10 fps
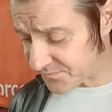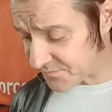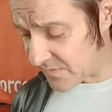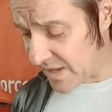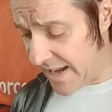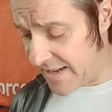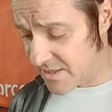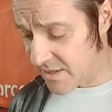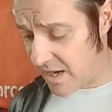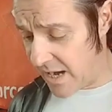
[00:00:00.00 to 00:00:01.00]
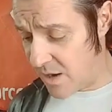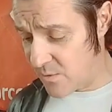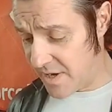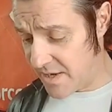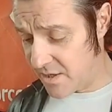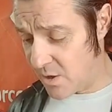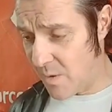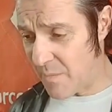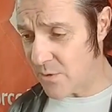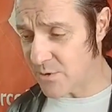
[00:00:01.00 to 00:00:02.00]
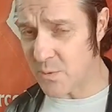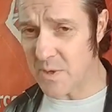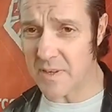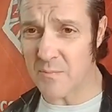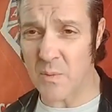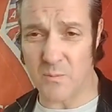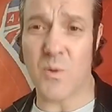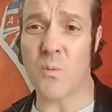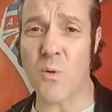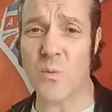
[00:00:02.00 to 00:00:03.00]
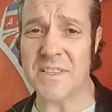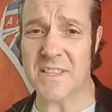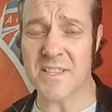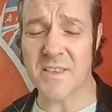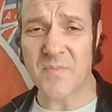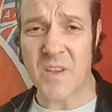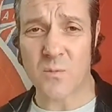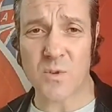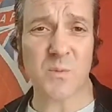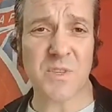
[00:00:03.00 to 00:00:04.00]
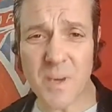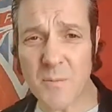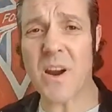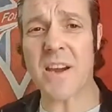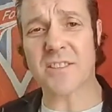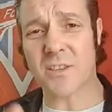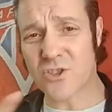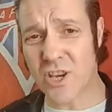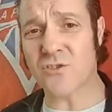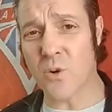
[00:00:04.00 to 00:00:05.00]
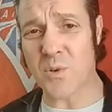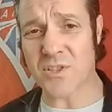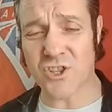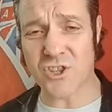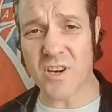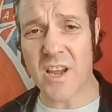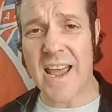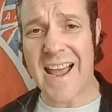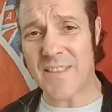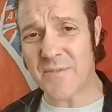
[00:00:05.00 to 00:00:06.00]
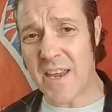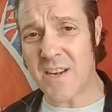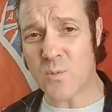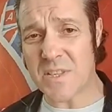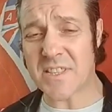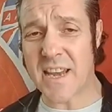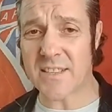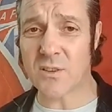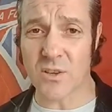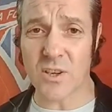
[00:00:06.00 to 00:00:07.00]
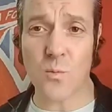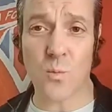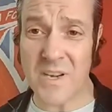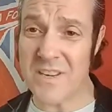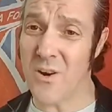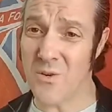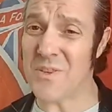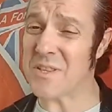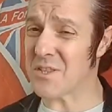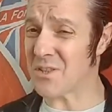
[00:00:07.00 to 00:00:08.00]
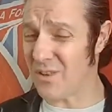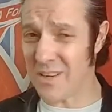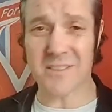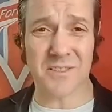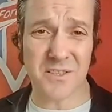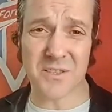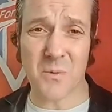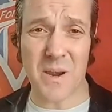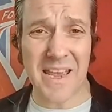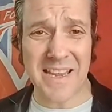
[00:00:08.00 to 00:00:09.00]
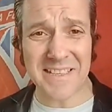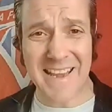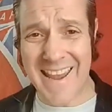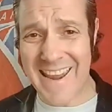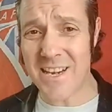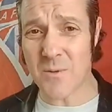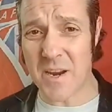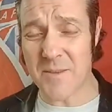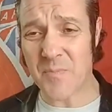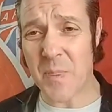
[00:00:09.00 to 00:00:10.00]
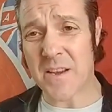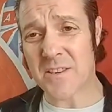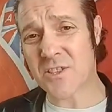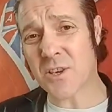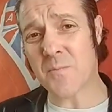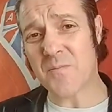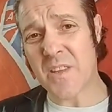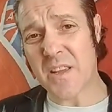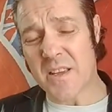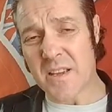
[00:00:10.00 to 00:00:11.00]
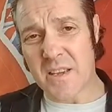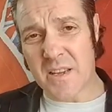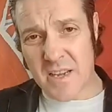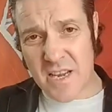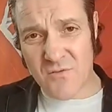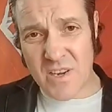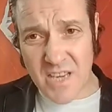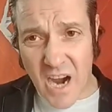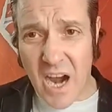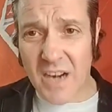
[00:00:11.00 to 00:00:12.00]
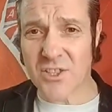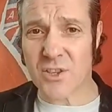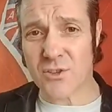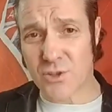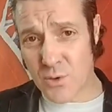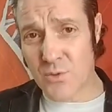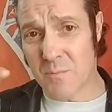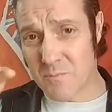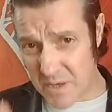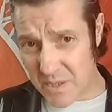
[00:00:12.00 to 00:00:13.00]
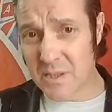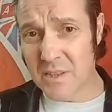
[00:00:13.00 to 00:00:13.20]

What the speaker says: and how they go about doing it. But what we did was we summarised our general position, and then we said, look, we know this is likely to go ahead anyway. So in regard to the bill,